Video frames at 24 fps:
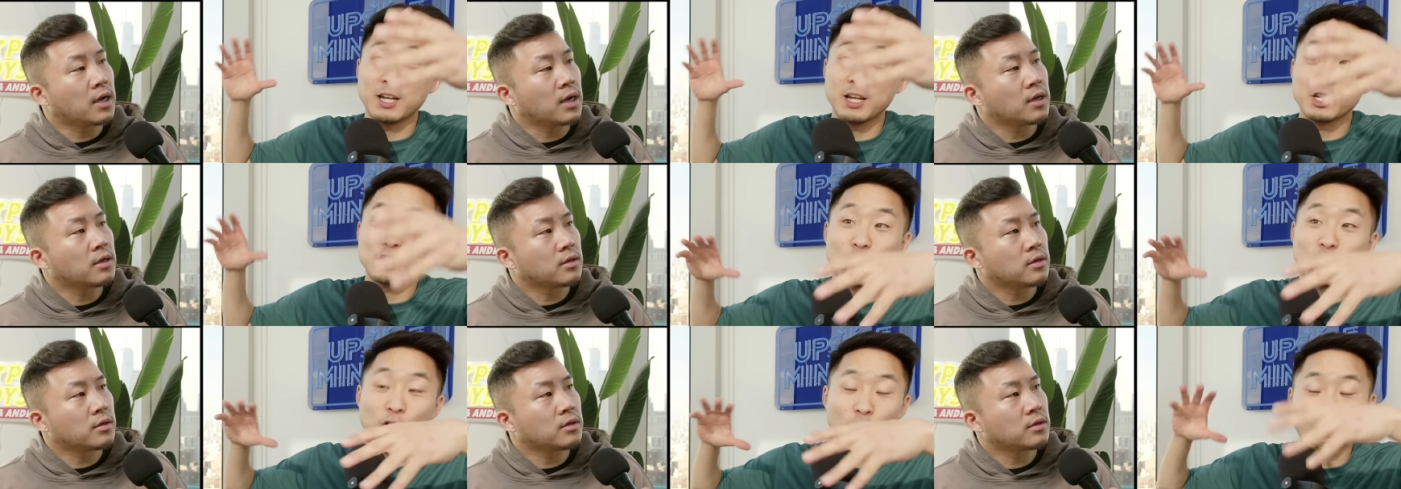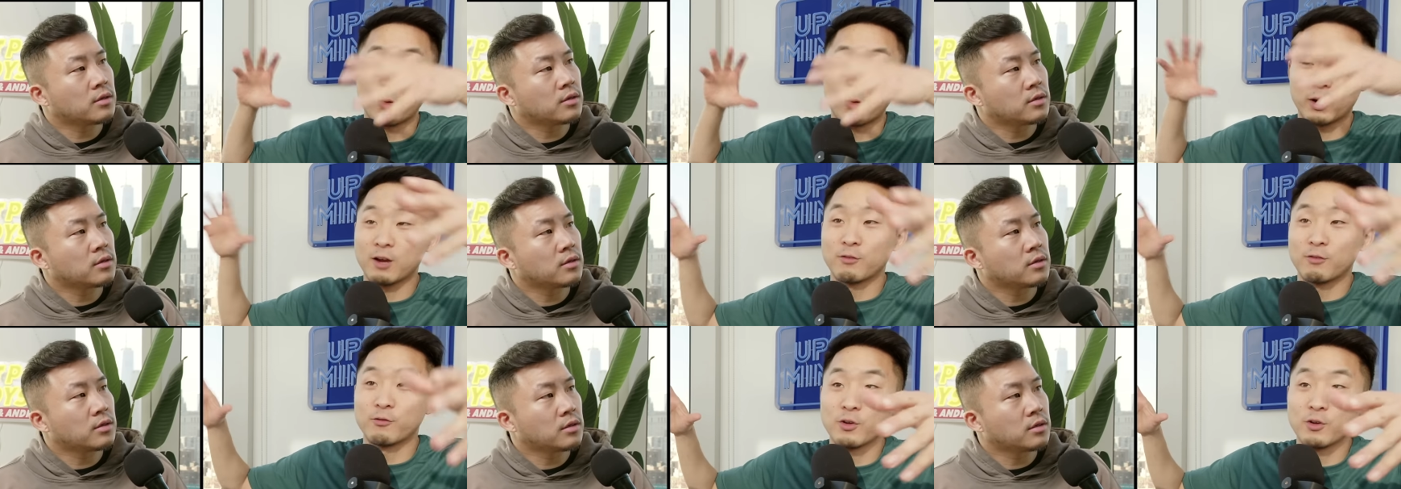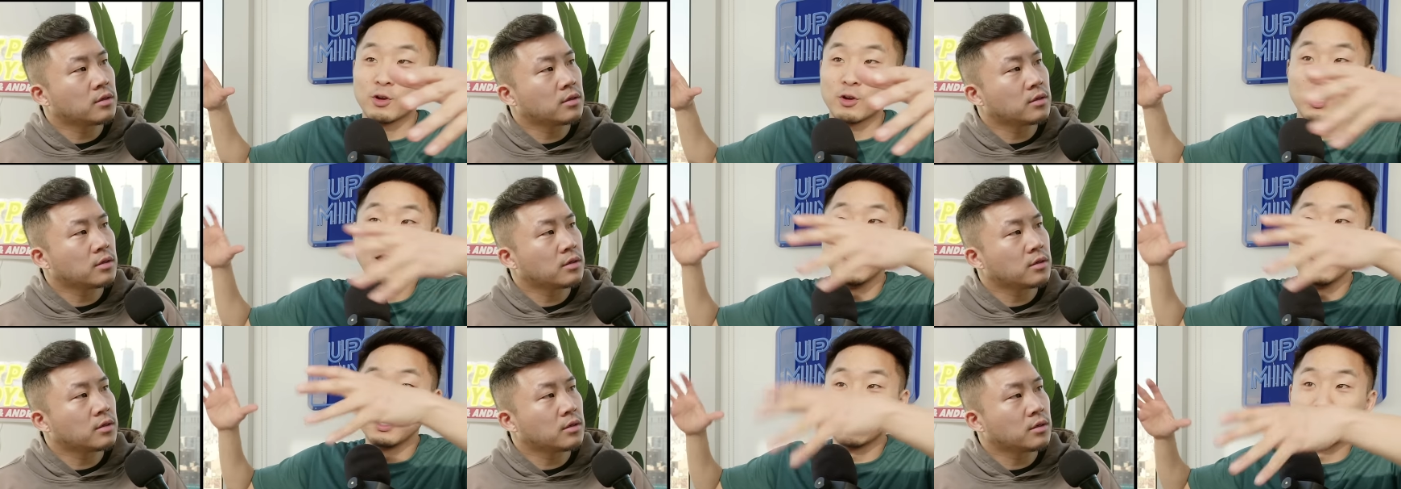Speaker 1: Asia or
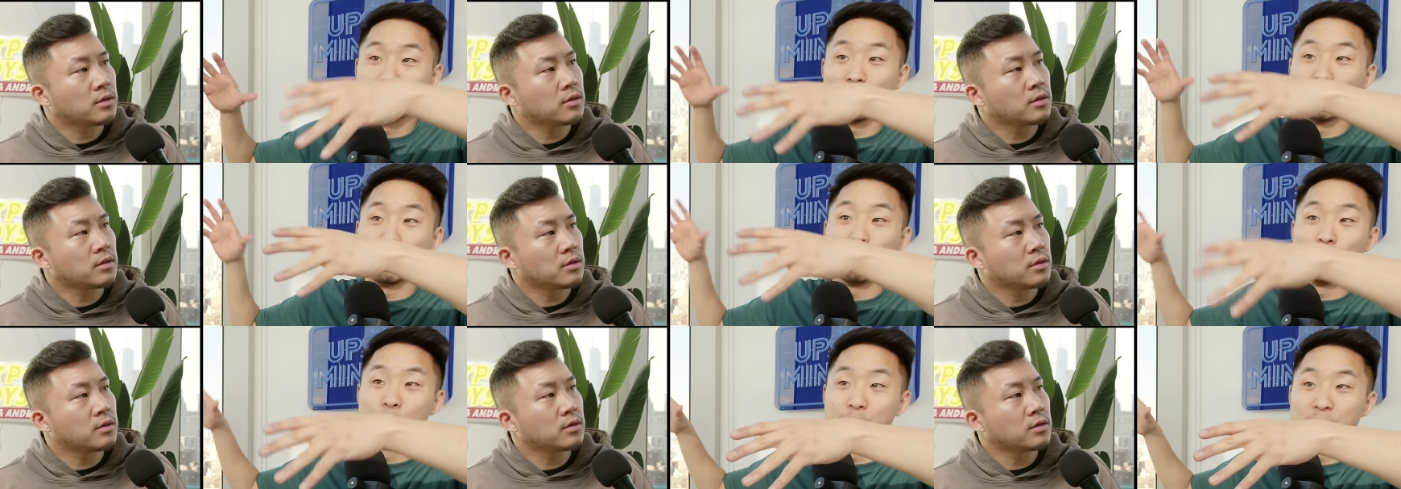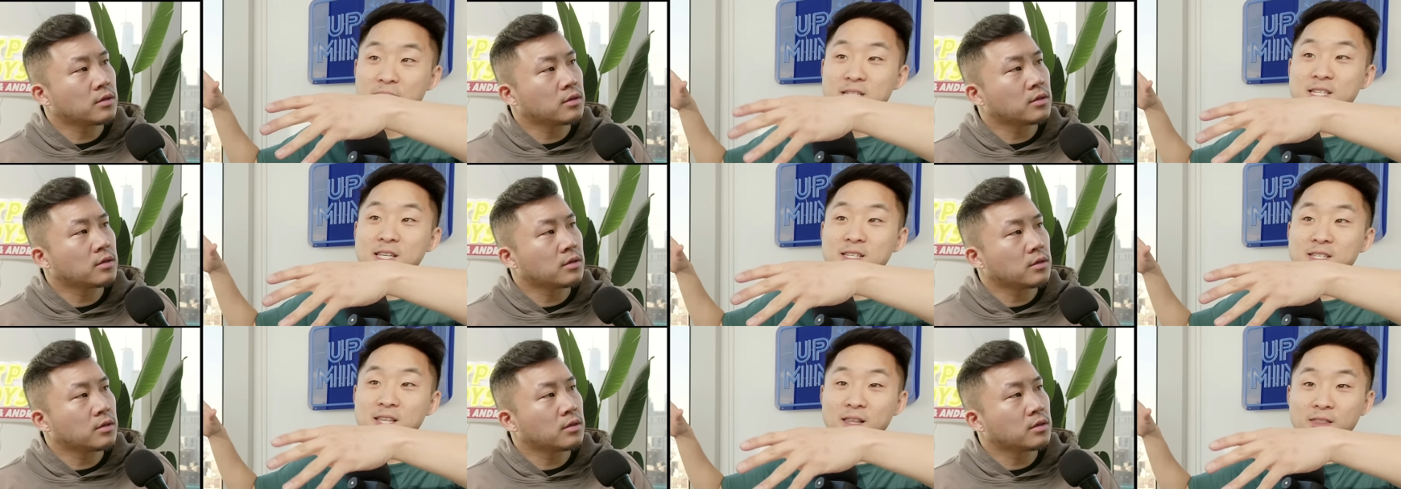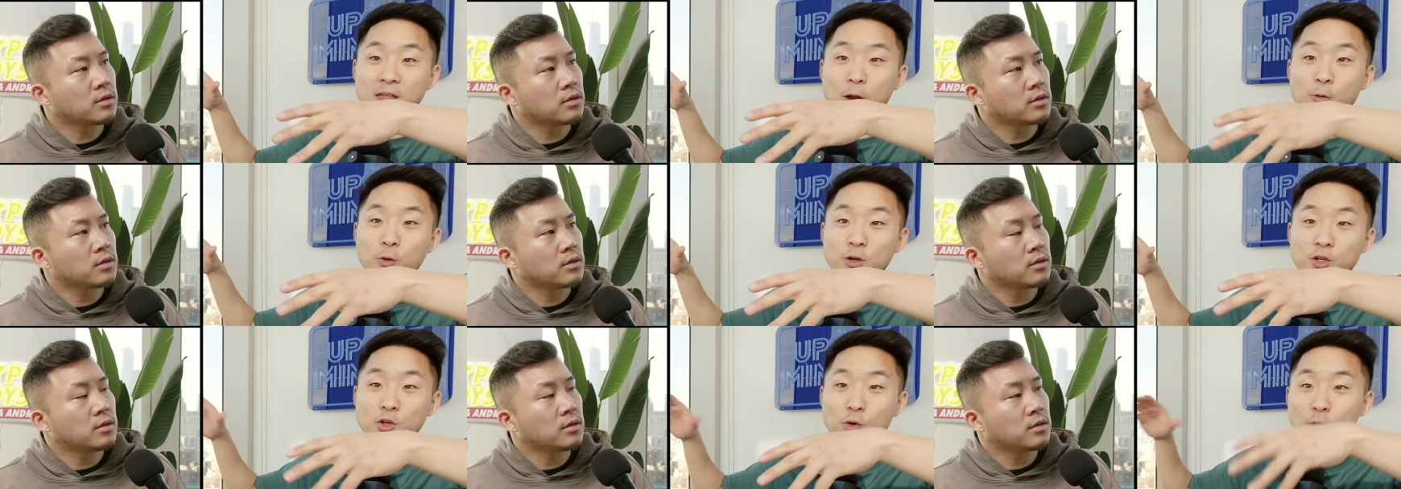whatever, you know, business that they
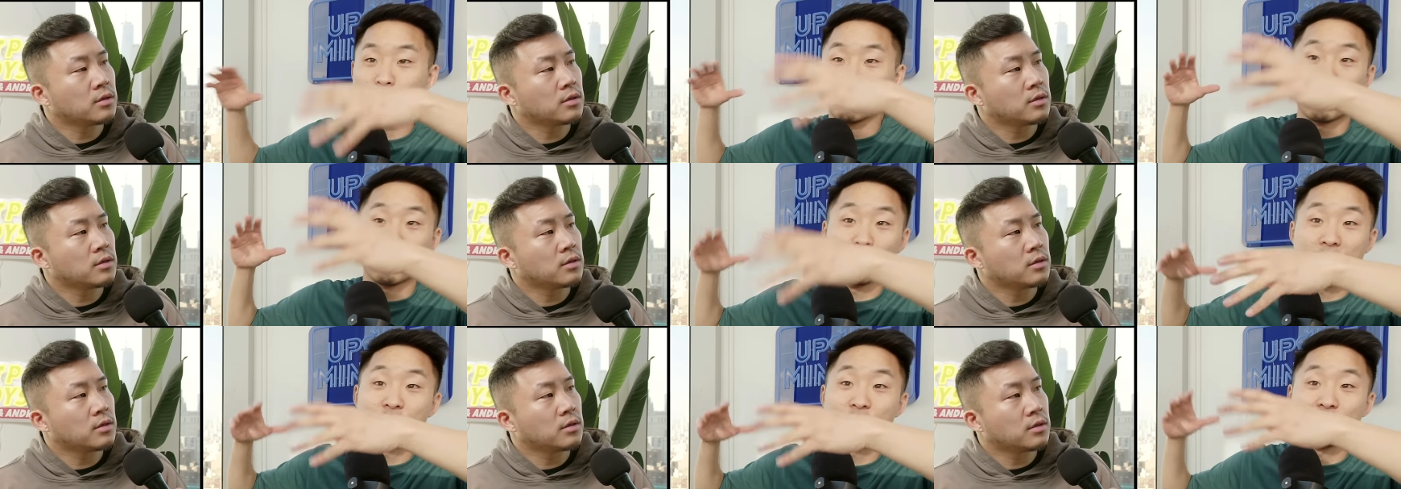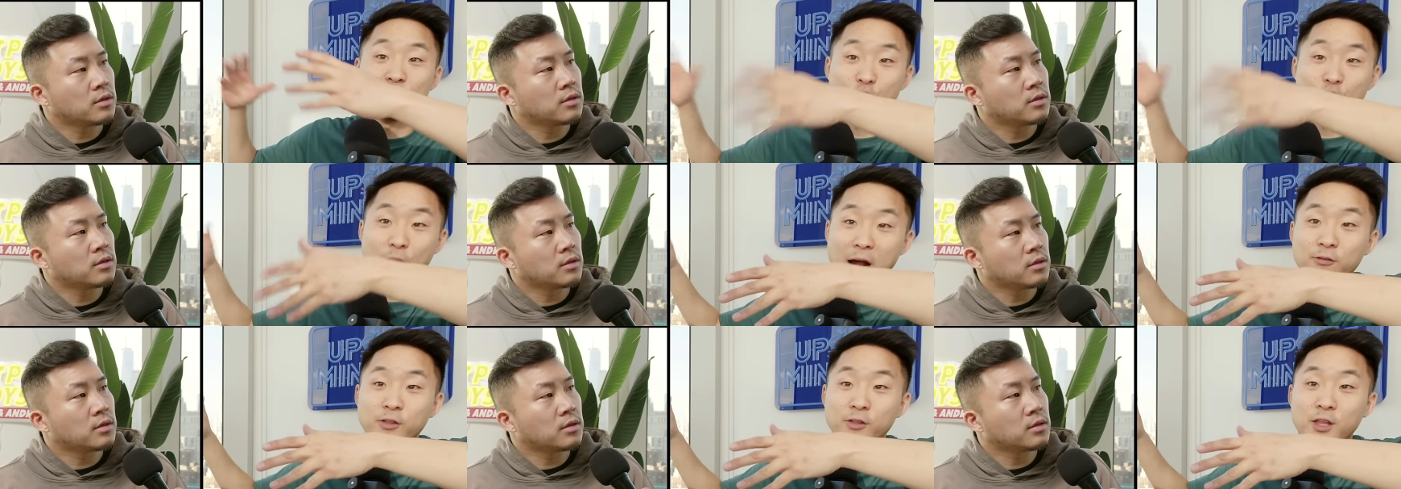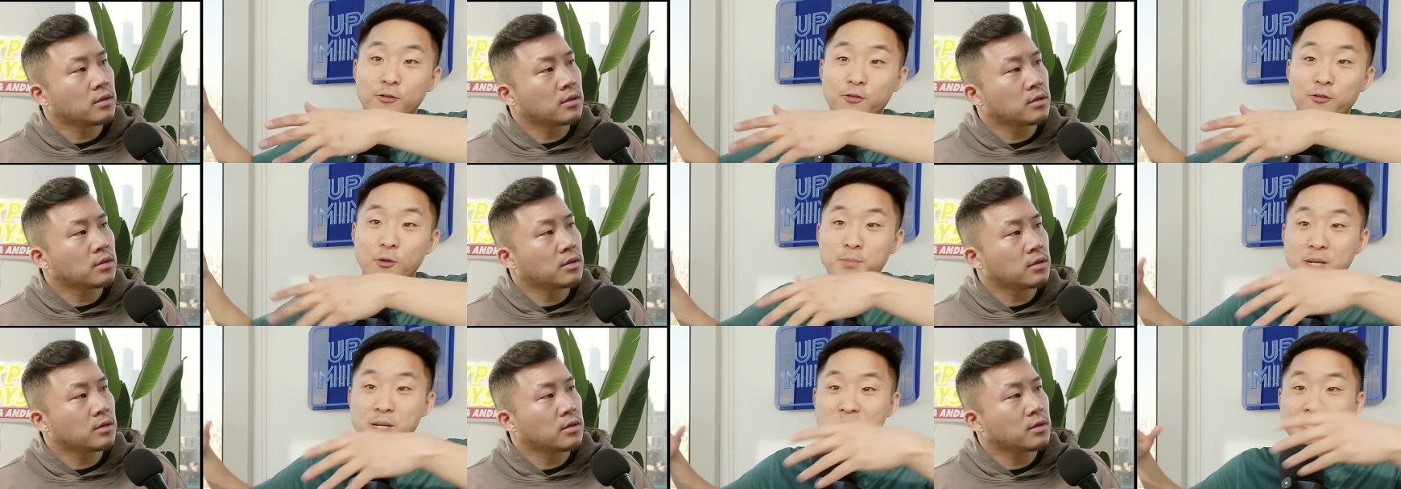were doing or even traveled there
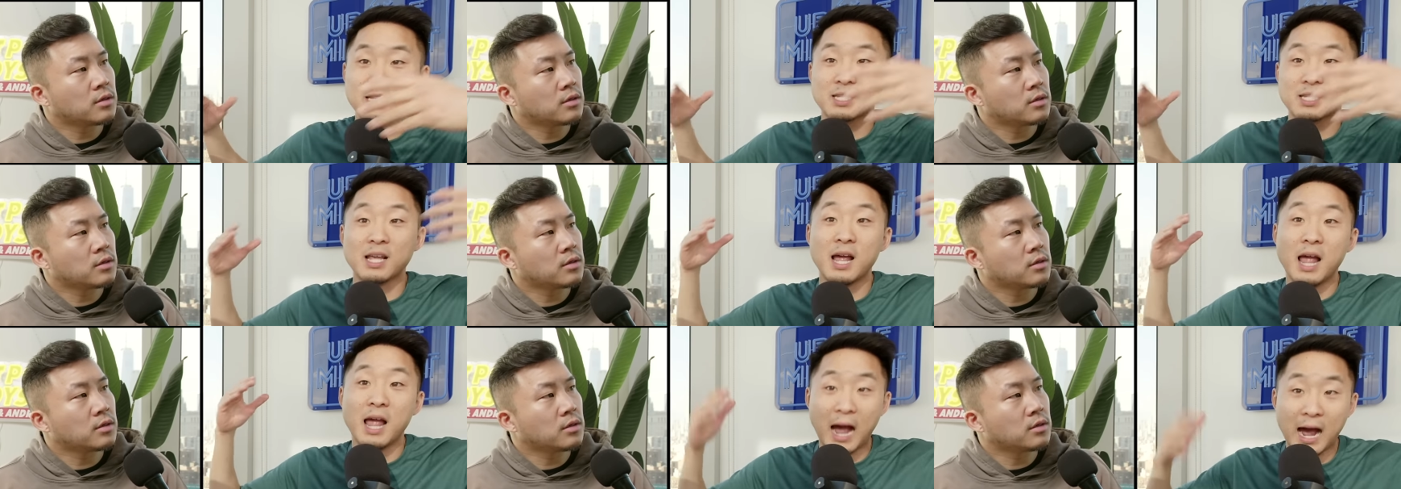for business,